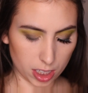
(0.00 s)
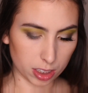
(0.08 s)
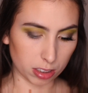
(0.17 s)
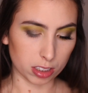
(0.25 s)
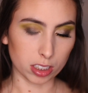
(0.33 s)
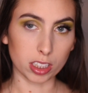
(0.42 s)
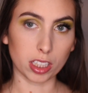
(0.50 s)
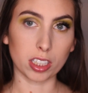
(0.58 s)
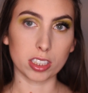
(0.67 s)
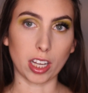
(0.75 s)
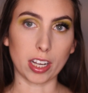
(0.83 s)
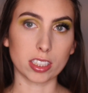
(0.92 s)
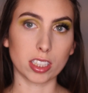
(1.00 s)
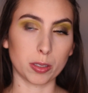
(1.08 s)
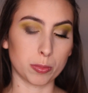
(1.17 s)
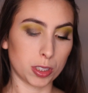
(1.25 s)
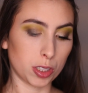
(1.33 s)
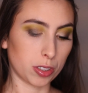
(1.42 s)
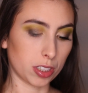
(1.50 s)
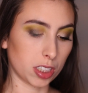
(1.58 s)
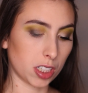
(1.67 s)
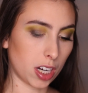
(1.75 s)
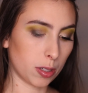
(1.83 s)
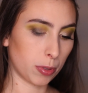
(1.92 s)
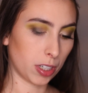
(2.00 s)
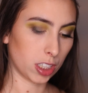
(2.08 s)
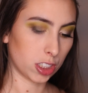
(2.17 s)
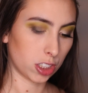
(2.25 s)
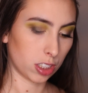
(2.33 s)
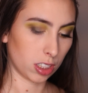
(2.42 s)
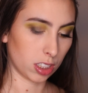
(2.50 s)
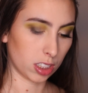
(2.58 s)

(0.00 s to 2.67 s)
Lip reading: then using the exact same 239 brush and